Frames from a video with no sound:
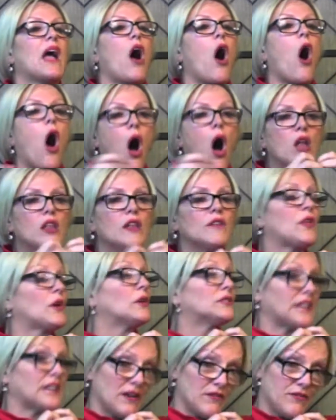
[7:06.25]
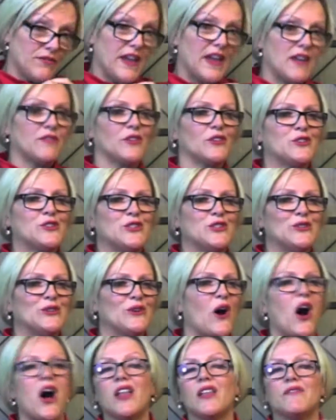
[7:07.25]
All of those, and favor too,
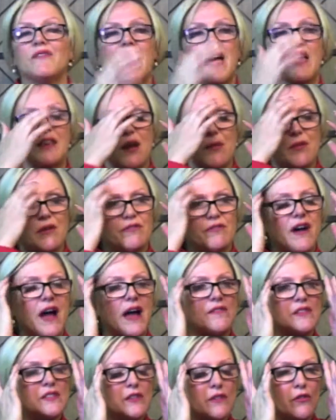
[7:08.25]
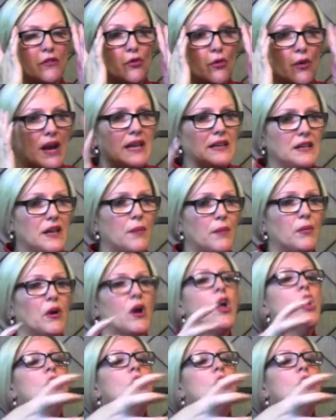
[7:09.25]
all of that. Number five is a great number.